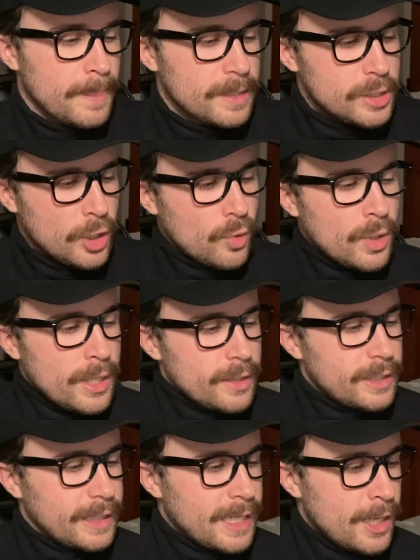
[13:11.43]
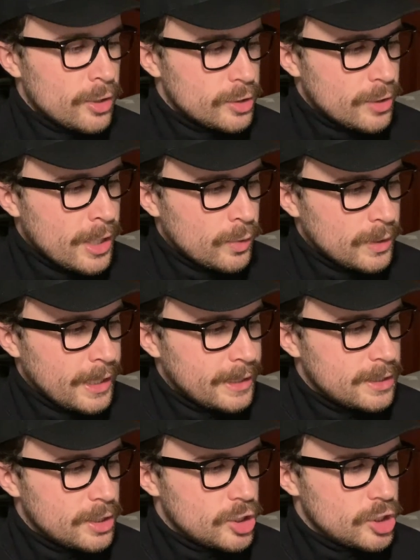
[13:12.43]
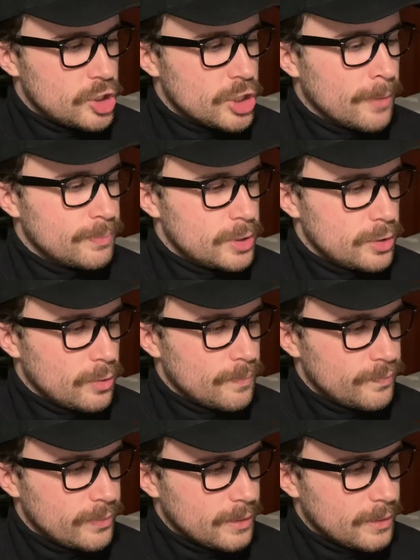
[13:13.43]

So the character I would like to just jump to,